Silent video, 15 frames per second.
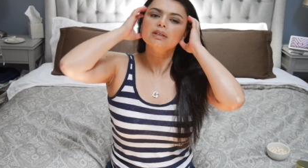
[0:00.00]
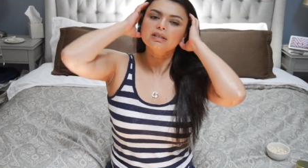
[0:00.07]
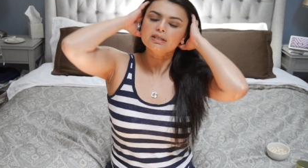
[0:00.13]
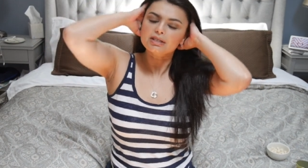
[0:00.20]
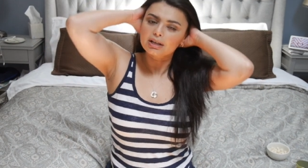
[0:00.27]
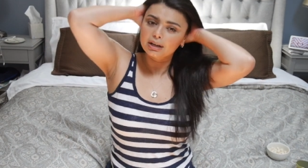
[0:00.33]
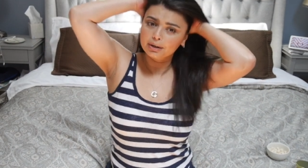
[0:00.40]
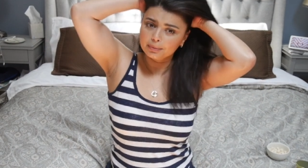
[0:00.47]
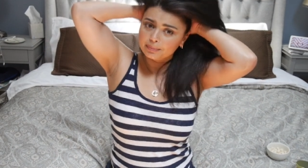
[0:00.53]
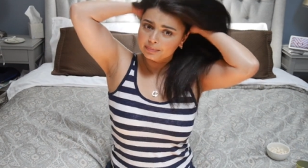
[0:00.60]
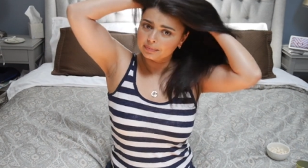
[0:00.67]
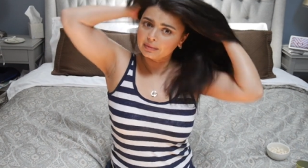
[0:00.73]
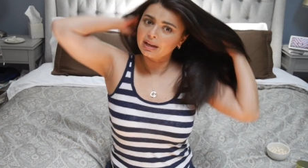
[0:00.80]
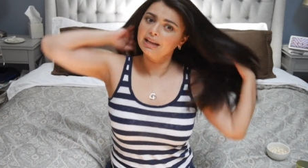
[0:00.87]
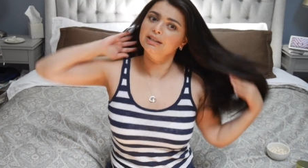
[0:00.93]
So
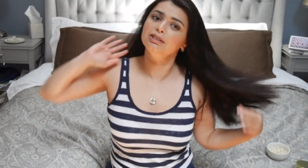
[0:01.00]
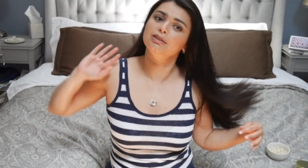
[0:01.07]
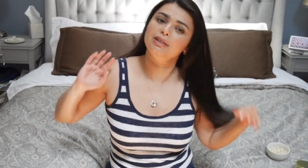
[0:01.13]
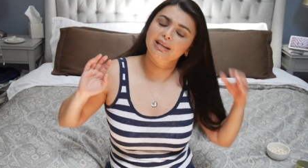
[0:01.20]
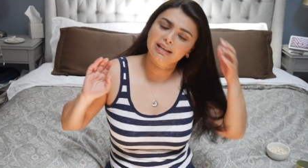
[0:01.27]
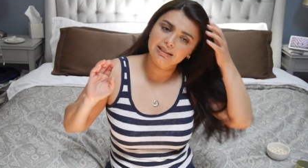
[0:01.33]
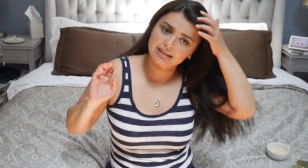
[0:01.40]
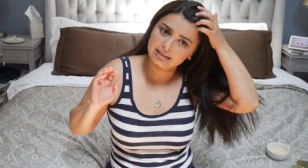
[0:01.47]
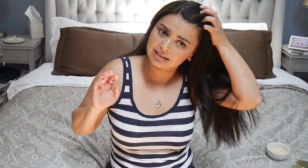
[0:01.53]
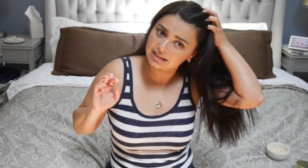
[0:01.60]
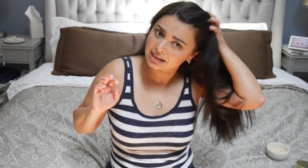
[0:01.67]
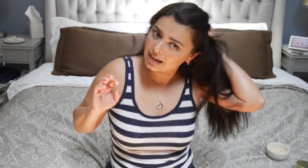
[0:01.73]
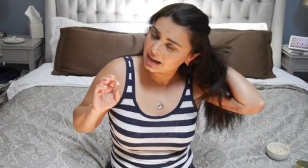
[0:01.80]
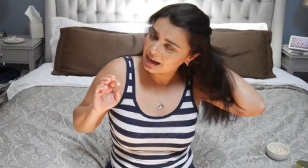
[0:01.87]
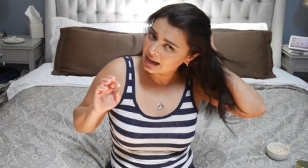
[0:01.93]
I do
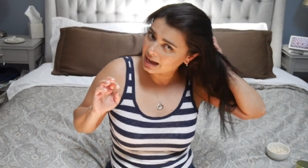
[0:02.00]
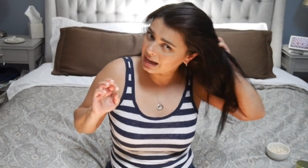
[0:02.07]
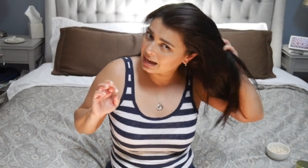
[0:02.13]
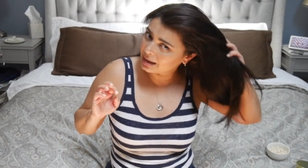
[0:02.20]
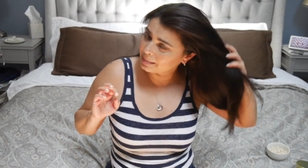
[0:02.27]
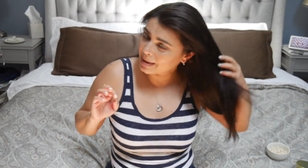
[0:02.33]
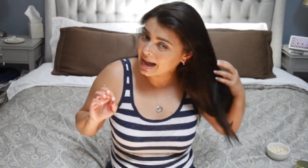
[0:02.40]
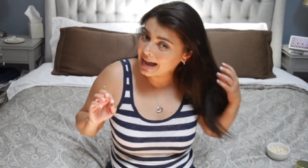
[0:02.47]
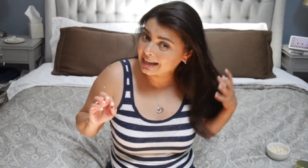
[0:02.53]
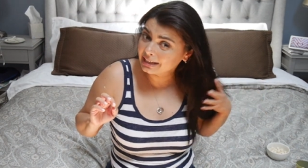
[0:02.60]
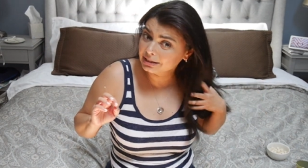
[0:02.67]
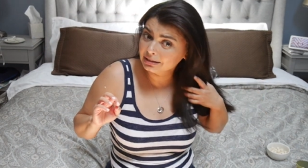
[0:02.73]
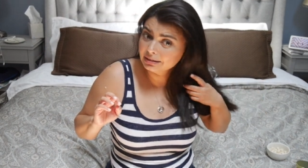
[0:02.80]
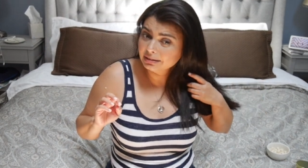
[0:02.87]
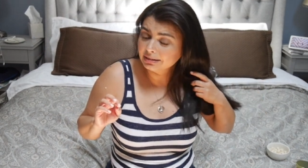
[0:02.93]
this. I